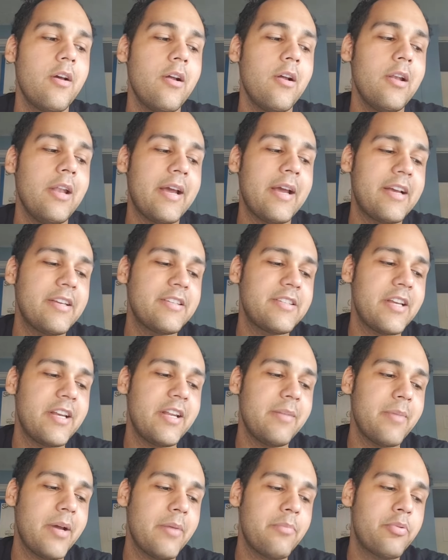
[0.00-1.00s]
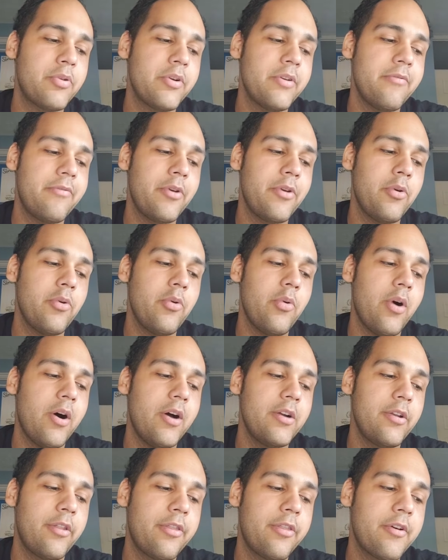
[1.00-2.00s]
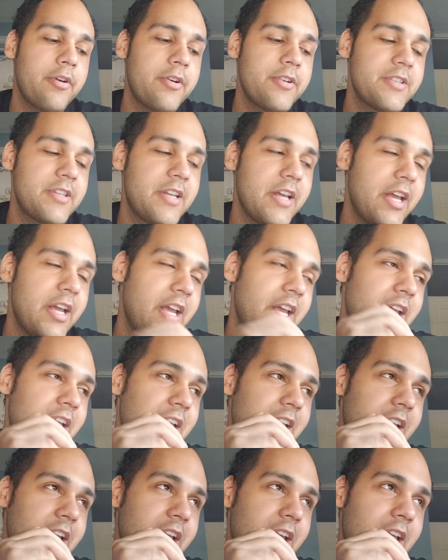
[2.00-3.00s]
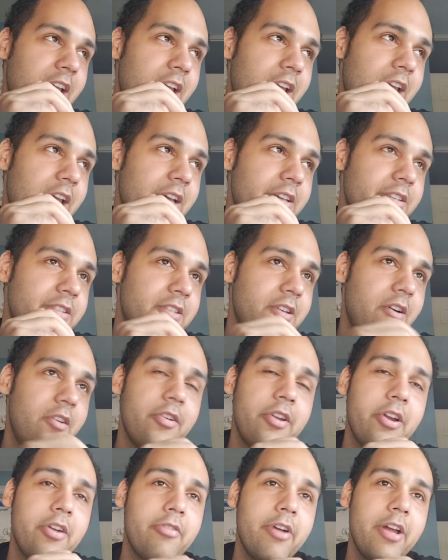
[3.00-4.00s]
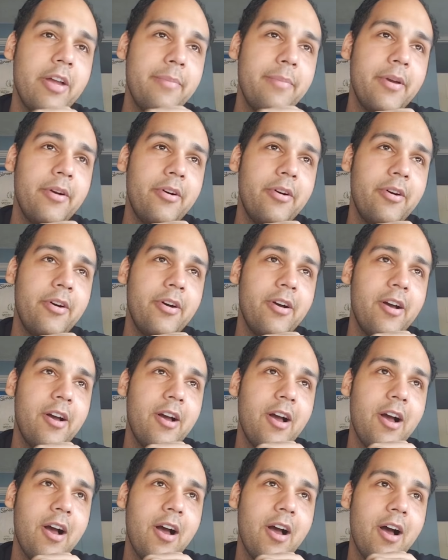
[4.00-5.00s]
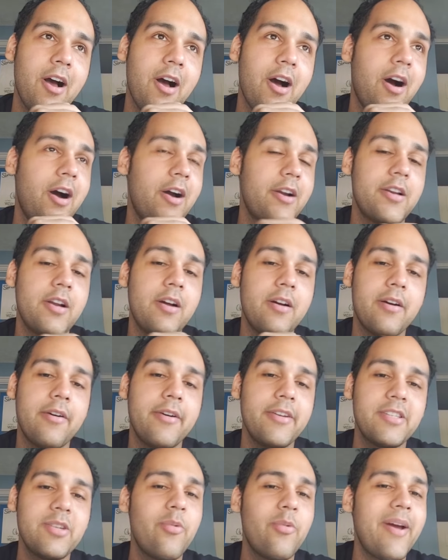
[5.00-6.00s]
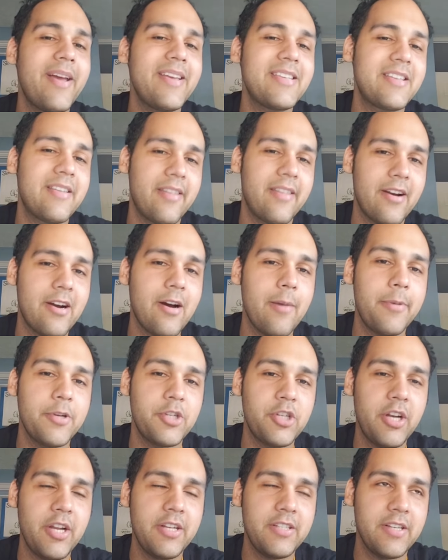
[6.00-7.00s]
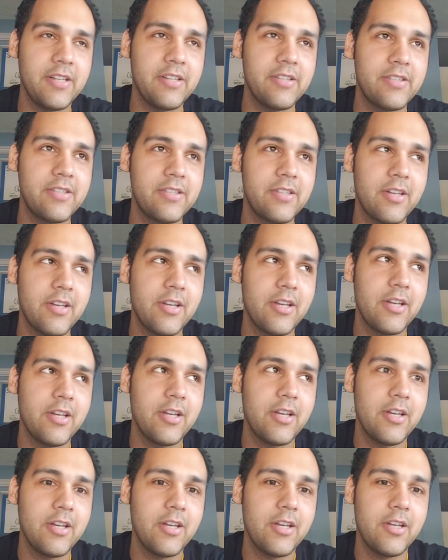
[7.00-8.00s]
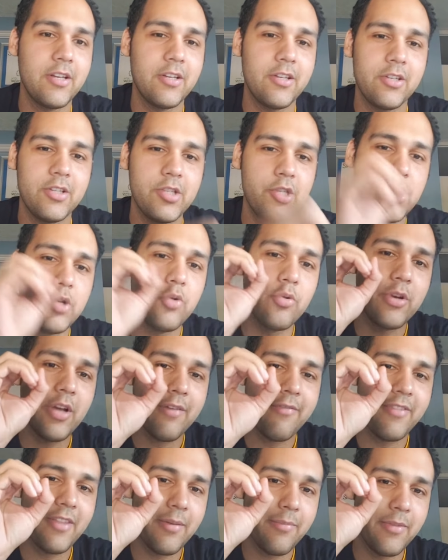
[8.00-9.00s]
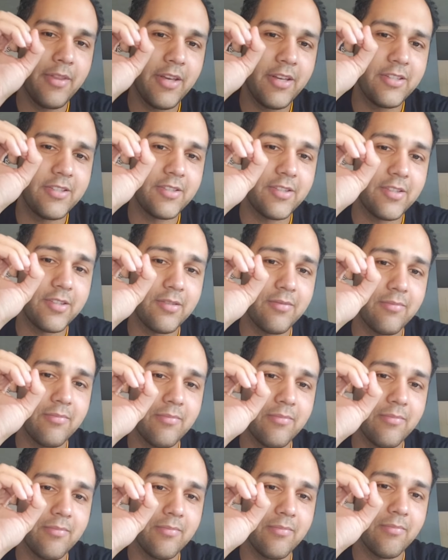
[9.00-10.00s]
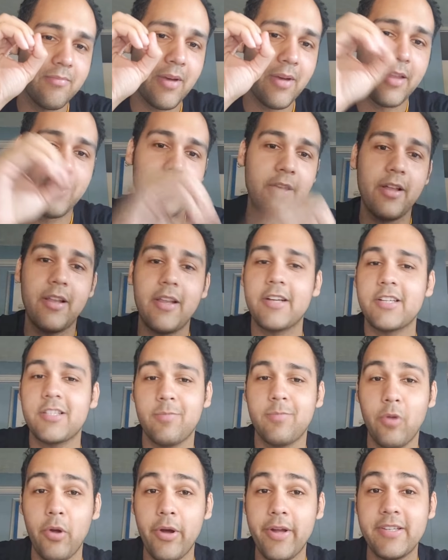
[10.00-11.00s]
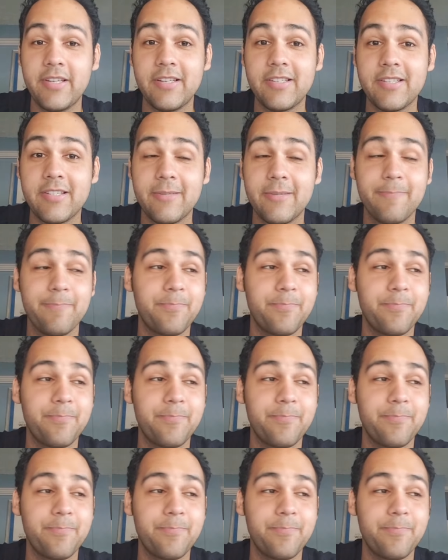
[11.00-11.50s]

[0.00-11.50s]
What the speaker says: Like I said in my preview on Thursday, Saudi Arabia are not going to waste their opportunities. You give them this and they'll exploit it.